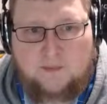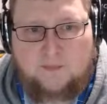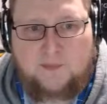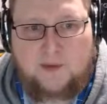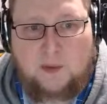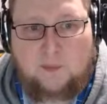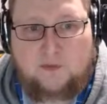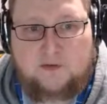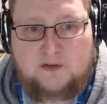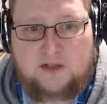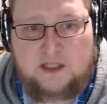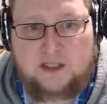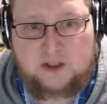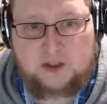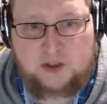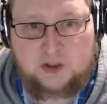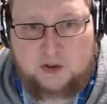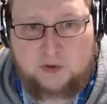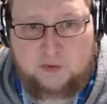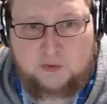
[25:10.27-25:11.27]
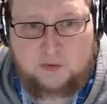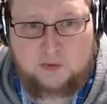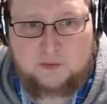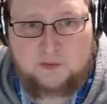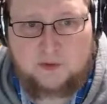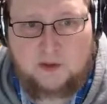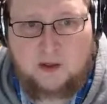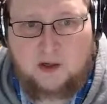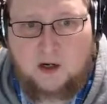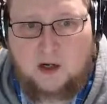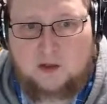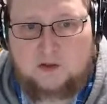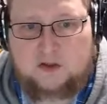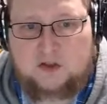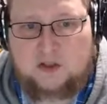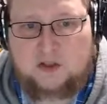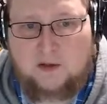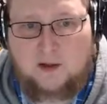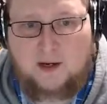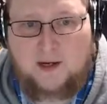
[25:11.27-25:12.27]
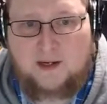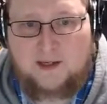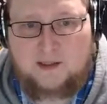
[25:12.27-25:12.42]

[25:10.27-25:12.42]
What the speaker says: that was issued on July